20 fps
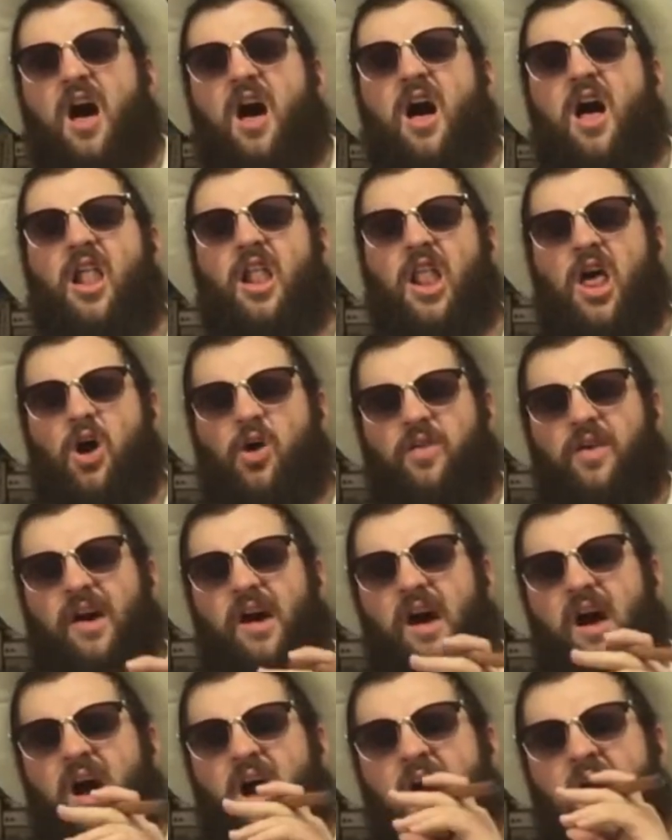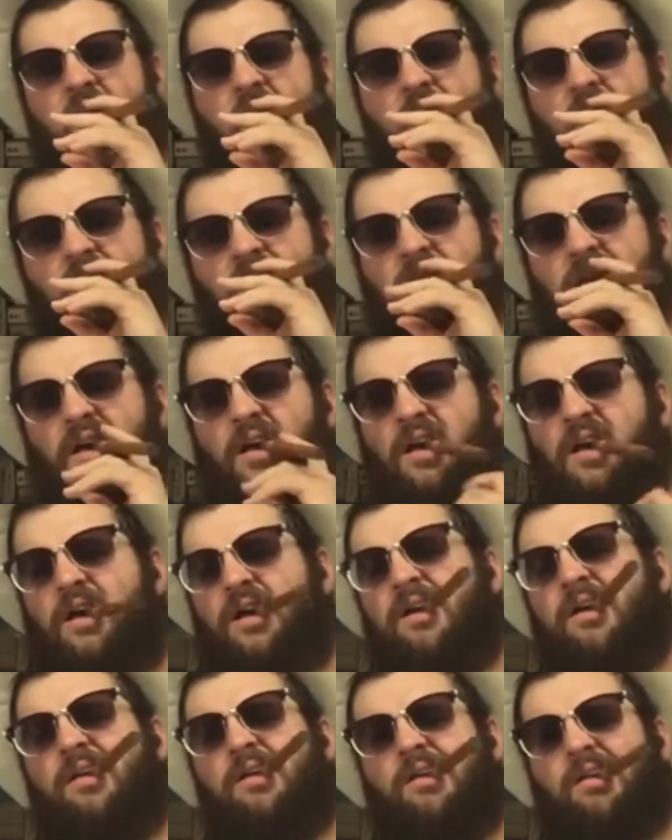Hello there.
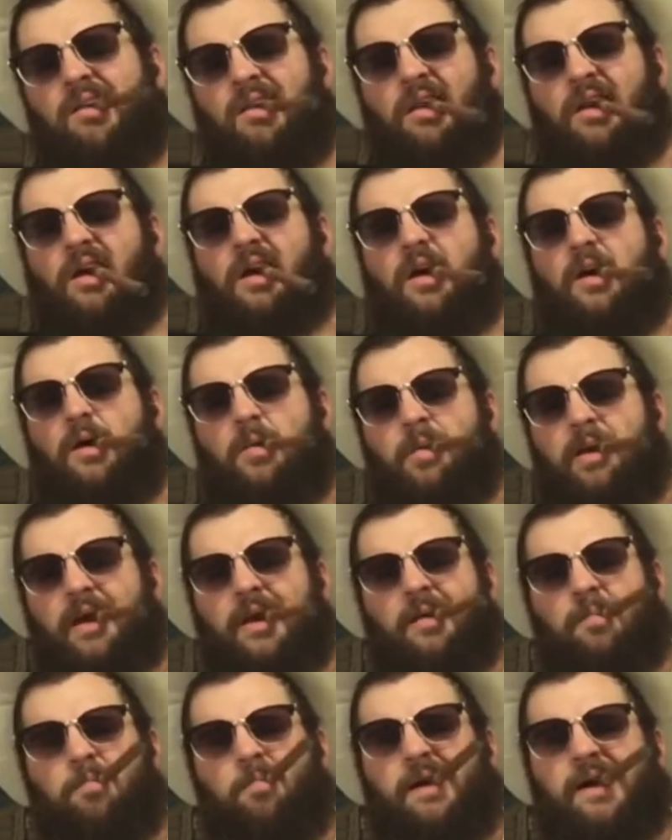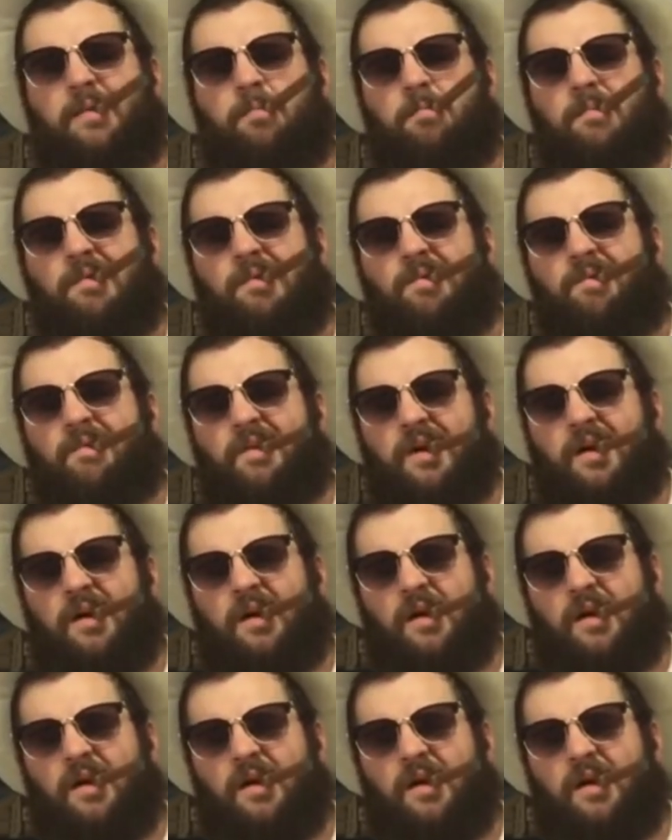They call me Mad Murphy.